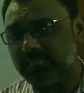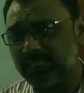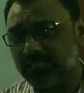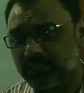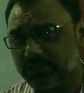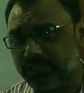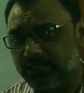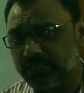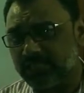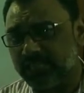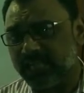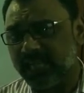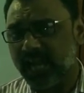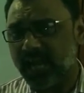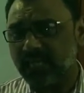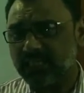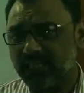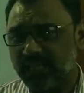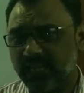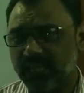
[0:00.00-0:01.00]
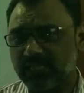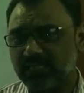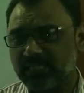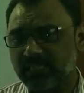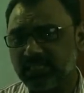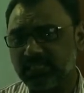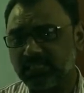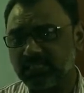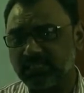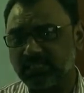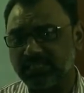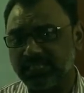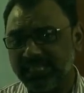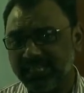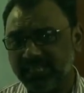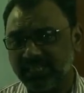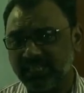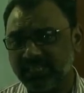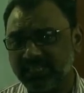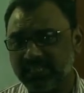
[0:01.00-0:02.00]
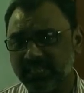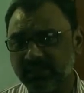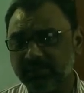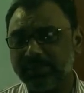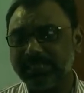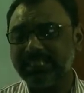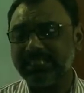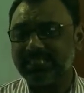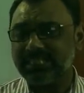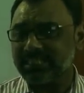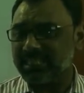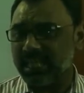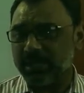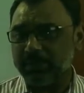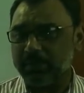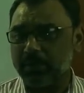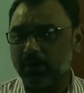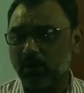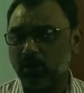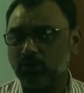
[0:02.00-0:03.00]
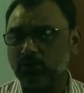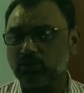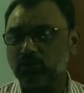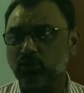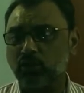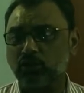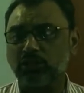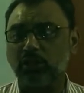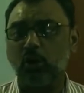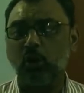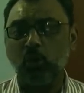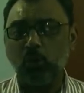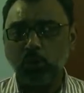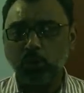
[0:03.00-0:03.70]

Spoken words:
is increasing, other asset is decreasing by the same amount, so the